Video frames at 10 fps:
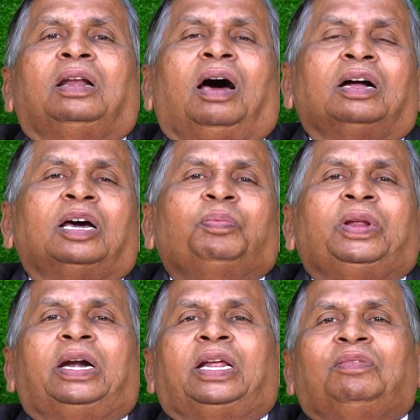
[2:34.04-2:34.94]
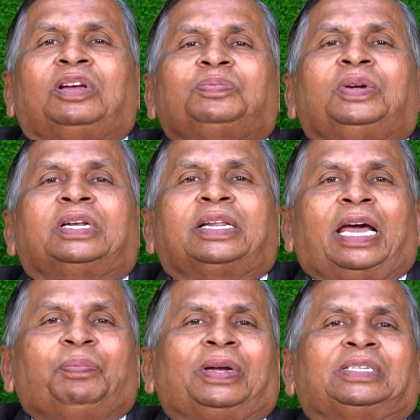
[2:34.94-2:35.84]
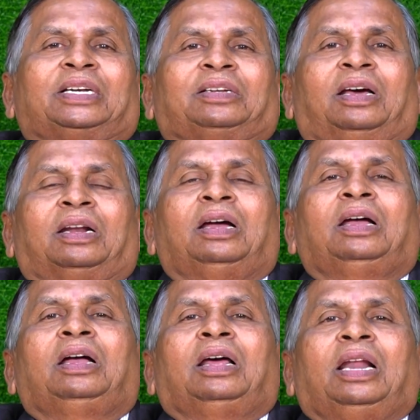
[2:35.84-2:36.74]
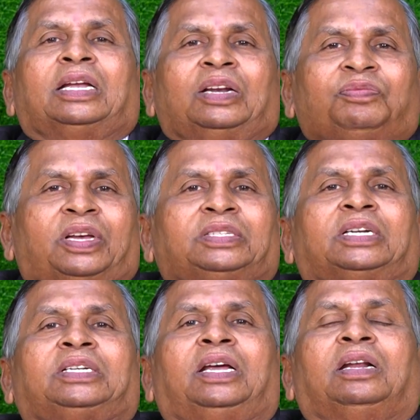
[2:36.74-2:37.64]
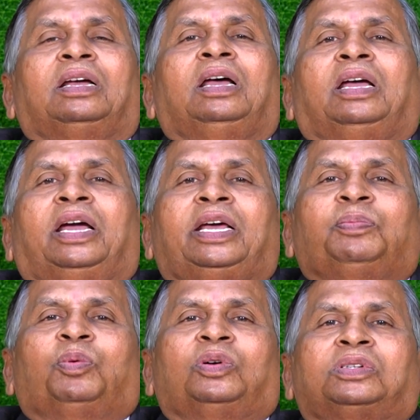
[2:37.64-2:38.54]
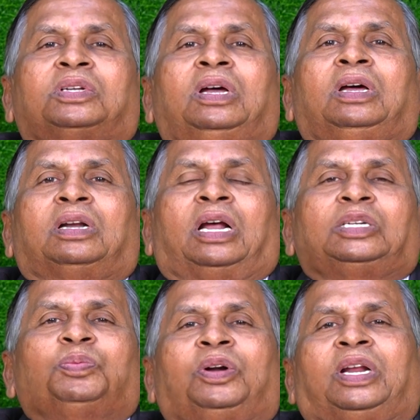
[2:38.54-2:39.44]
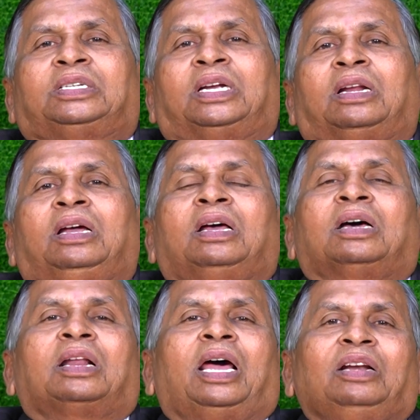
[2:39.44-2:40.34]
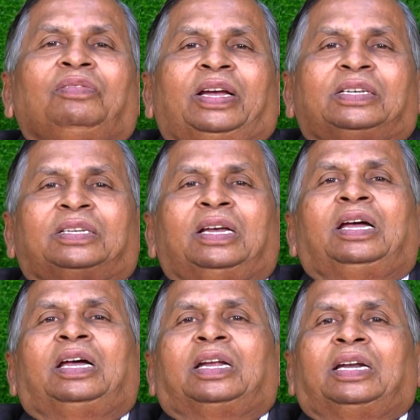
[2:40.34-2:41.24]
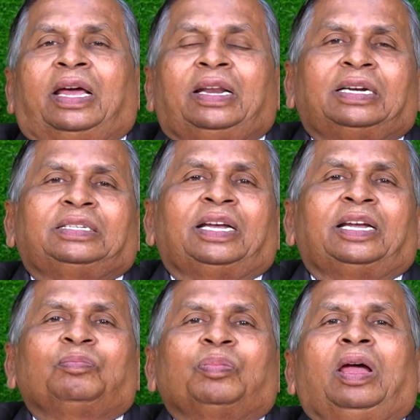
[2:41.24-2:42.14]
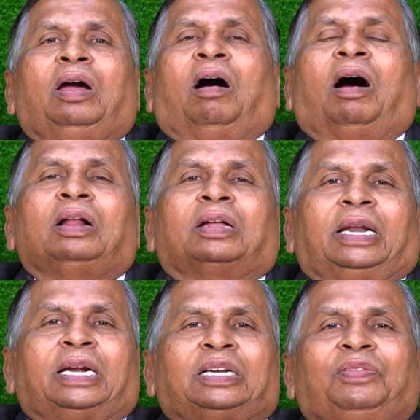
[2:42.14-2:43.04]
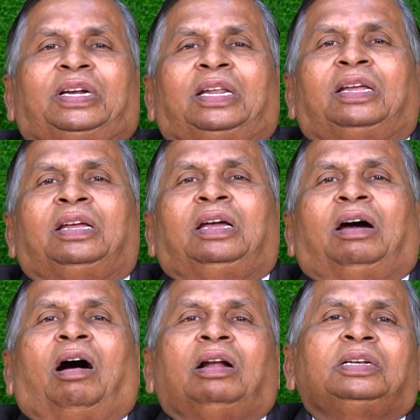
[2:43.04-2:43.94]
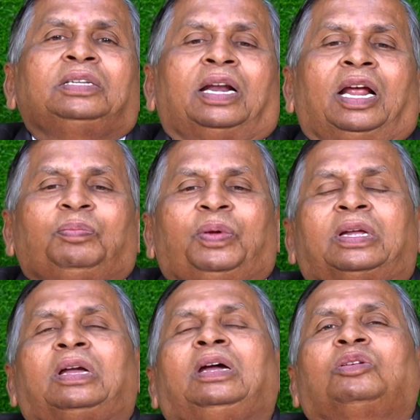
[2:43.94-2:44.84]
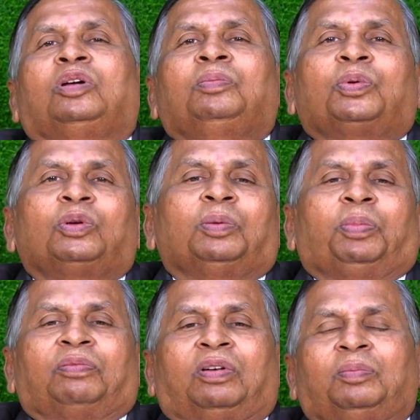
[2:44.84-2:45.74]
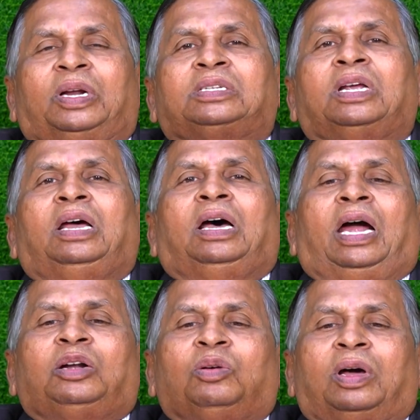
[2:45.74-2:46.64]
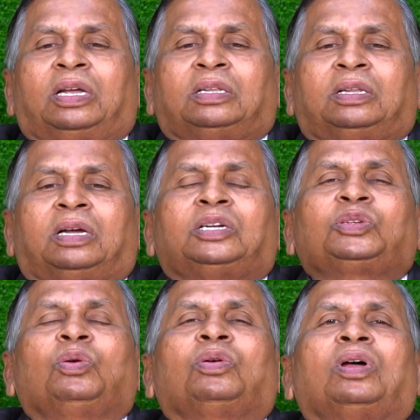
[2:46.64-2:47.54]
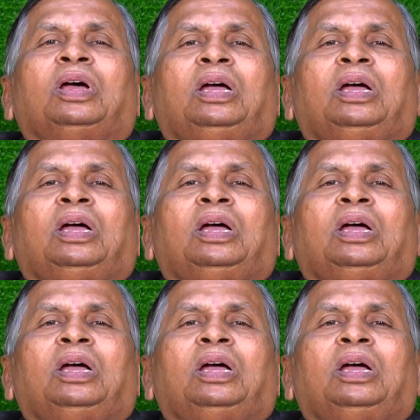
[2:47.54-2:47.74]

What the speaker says: longer period investments in capex sector like infrastructure, airports, transportation, railways, energy, all connectivity. All these are helping to improve the performance and to ensure